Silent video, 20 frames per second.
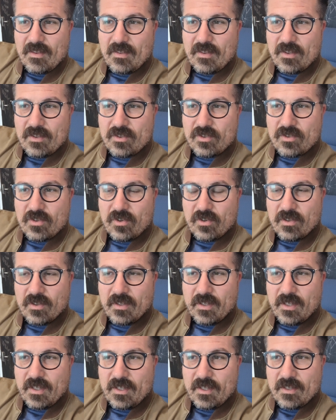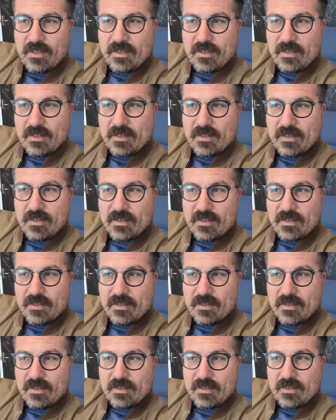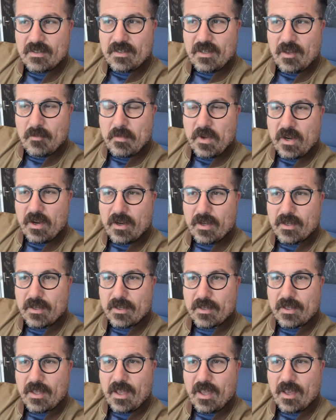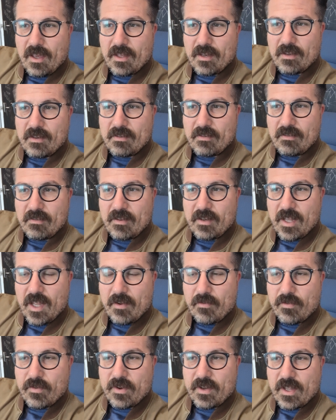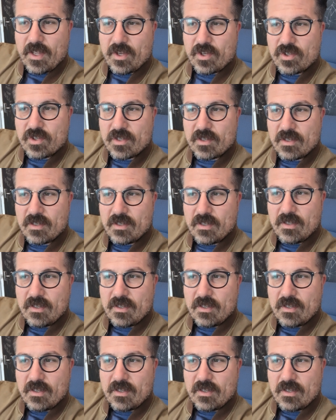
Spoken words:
then certainly America can, and every nation,